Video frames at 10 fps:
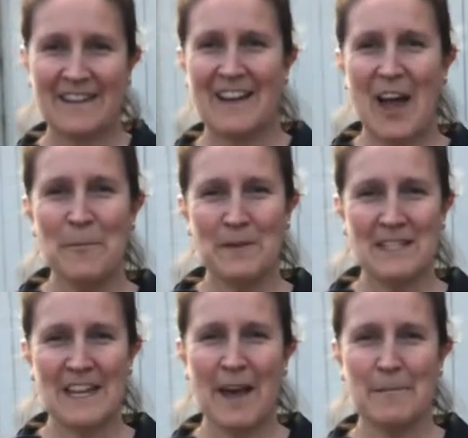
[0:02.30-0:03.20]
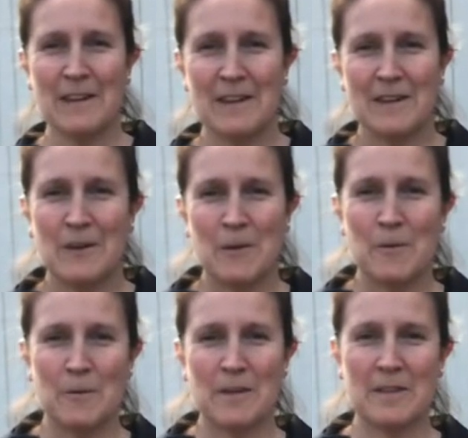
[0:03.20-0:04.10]
I'm Miss Abby
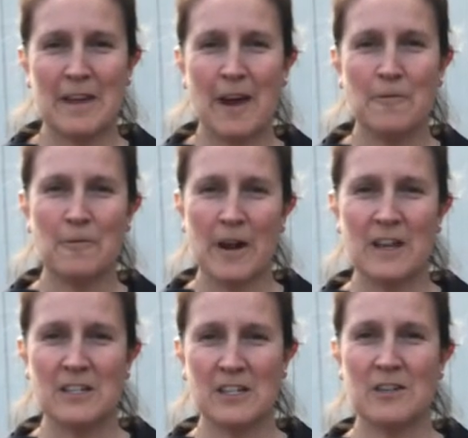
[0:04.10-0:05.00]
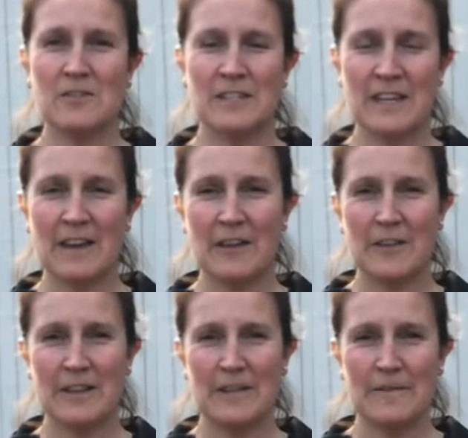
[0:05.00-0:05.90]
with CalFresh UC
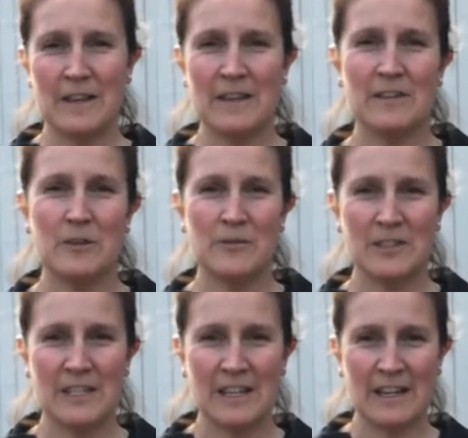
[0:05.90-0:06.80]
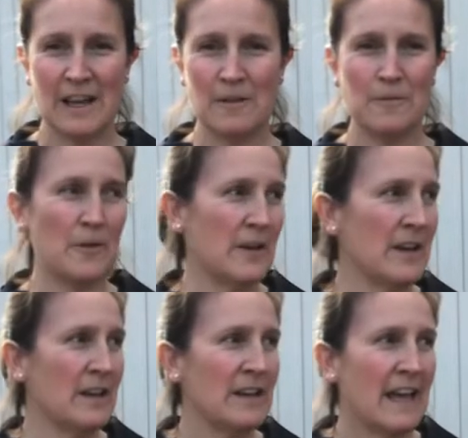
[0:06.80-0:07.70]
Healthy Living, University of
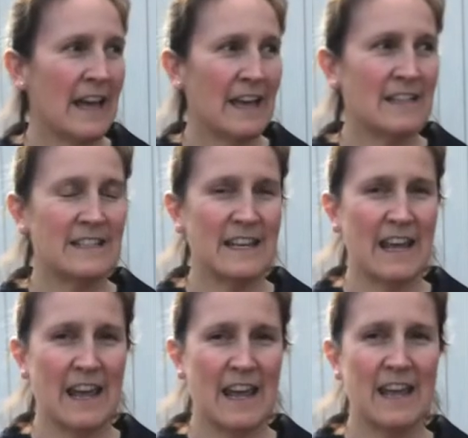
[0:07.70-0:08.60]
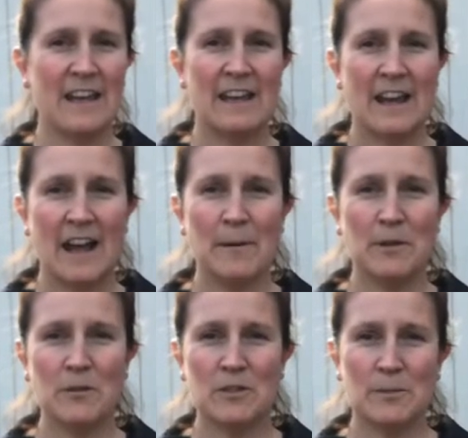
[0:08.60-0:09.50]
California, and today I'm
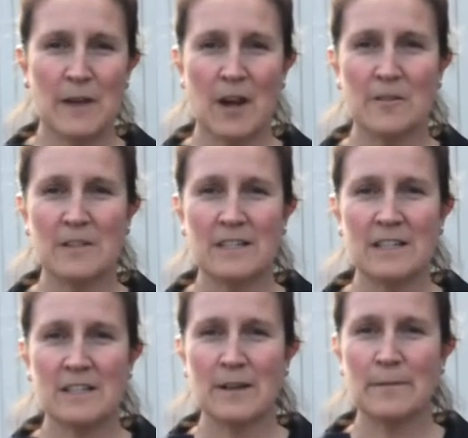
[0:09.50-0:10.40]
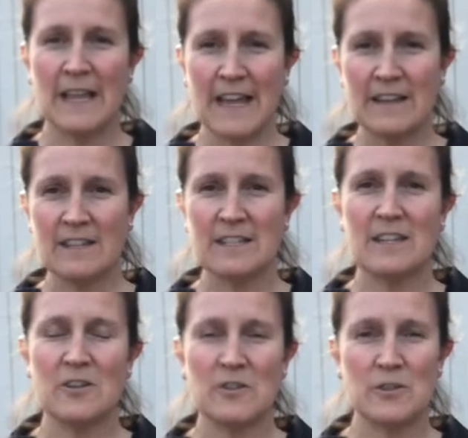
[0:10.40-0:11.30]
going to be harvesting some lettuce
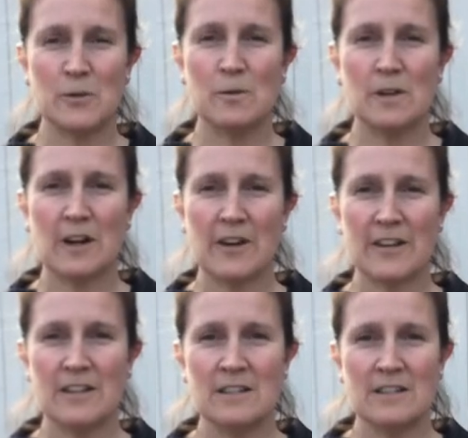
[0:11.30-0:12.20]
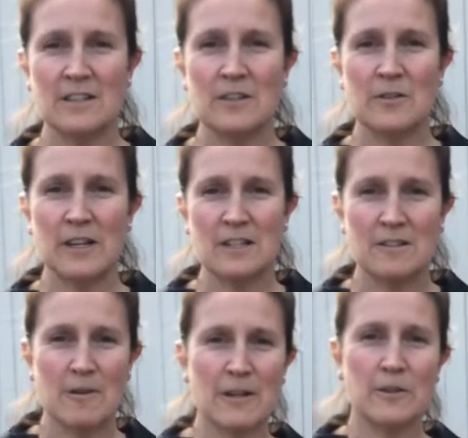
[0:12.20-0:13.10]
in our school garden to donate to
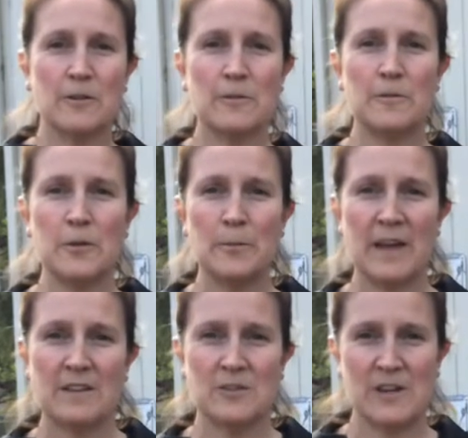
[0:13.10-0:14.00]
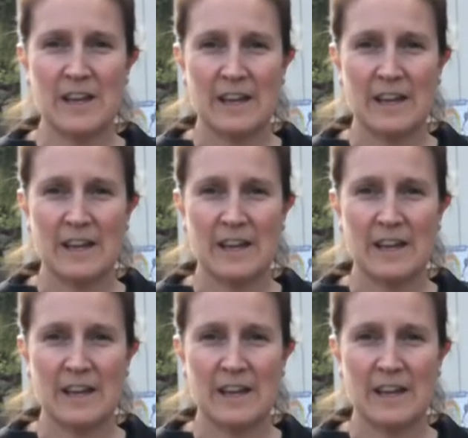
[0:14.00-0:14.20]
our local food pantry.